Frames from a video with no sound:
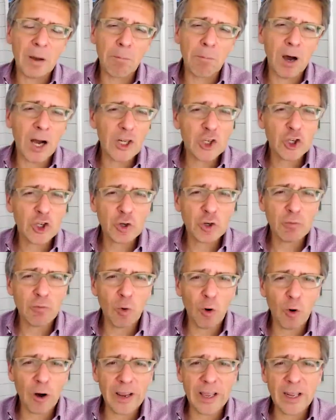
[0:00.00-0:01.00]
much
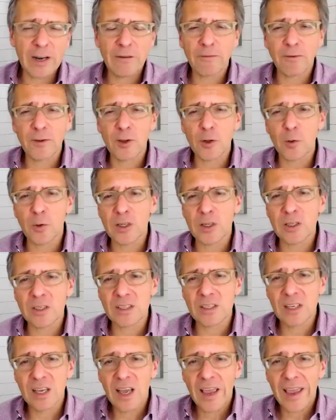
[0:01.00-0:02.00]
more
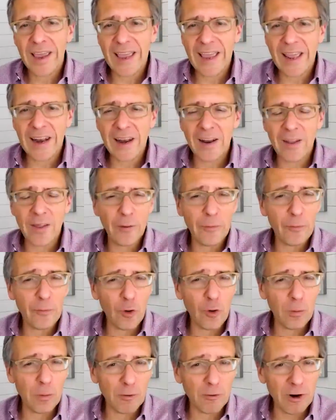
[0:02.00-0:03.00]
influence in the
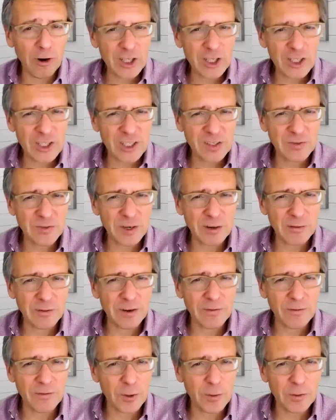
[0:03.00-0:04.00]
former Russian sphere of
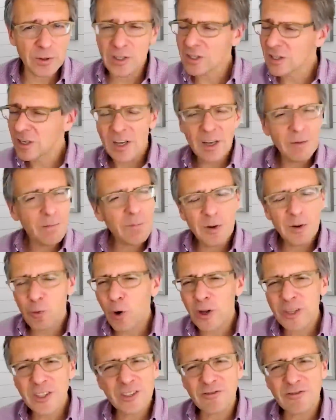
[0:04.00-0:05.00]
influence, but
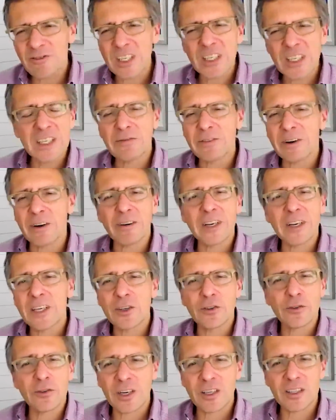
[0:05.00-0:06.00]
wasn't really very
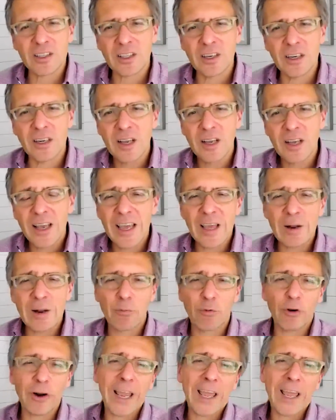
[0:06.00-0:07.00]
interested
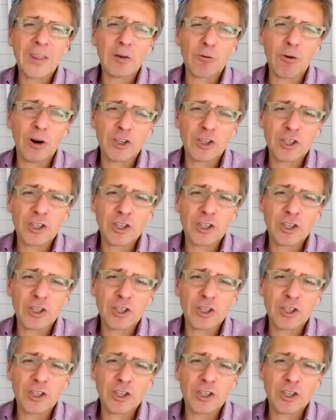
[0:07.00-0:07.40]
in bringing the